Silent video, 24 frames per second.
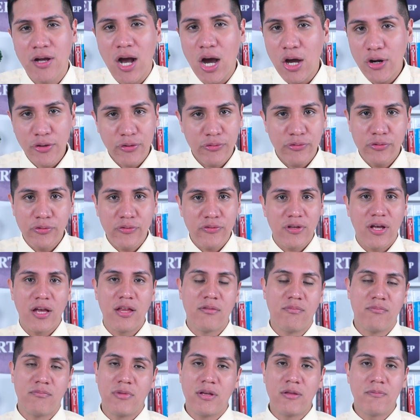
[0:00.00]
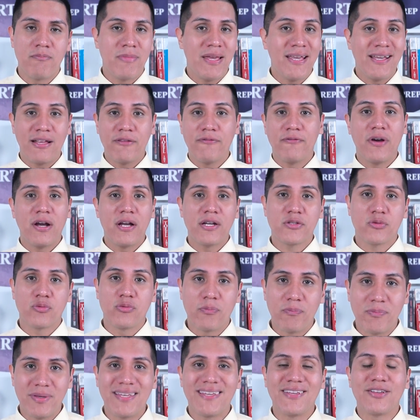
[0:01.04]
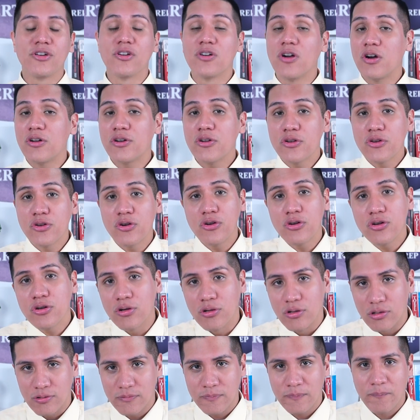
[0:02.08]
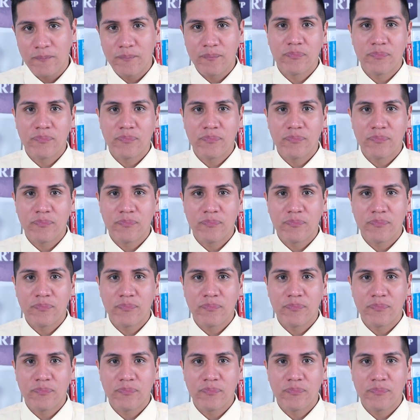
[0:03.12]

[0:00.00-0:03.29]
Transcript: How do you do that? My main advice would be go to Google,